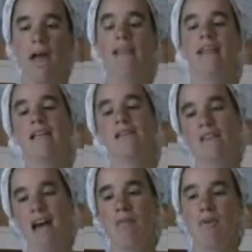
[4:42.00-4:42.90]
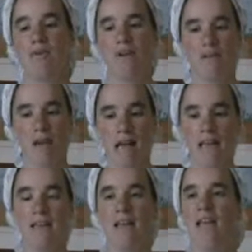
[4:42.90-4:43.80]
I think the vast majority of
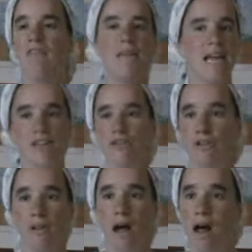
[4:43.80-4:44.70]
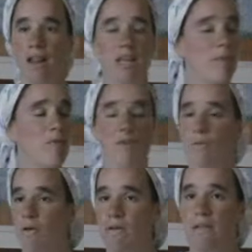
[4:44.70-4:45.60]
us, if we get to shul at all, and some of us
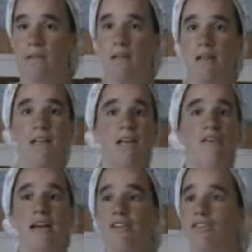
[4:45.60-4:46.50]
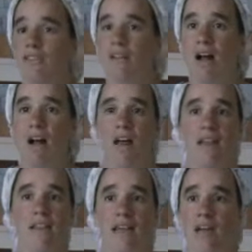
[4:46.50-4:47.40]
won't, if we get to shul at
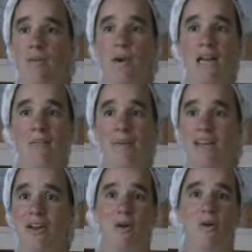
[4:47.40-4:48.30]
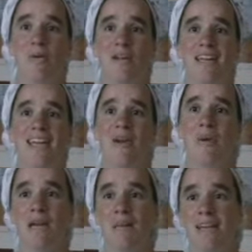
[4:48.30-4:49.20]
all, then we're going to be, either
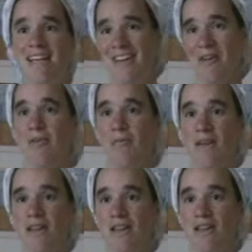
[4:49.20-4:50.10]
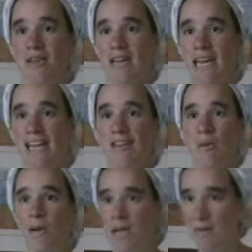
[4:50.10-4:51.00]
we're going to be, with our little kids,
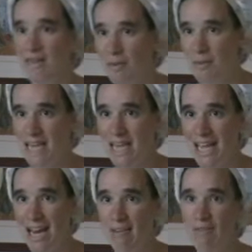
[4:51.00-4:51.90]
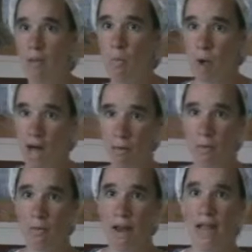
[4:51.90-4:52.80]
so we're going to be a little bit taking care of them while
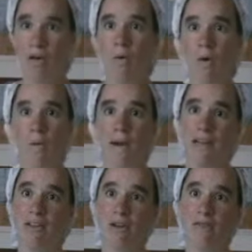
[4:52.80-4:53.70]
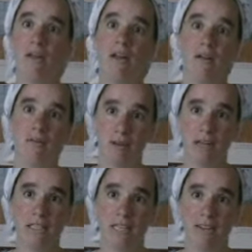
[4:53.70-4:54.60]
we're praying, or we're going to sort of
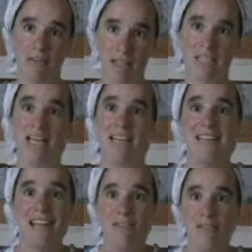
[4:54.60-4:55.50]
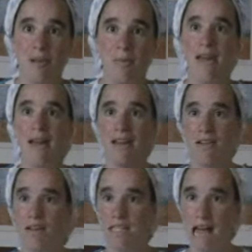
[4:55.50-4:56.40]
rush in and stay for a little bit and
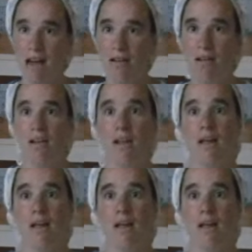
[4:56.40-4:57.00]
then rush out.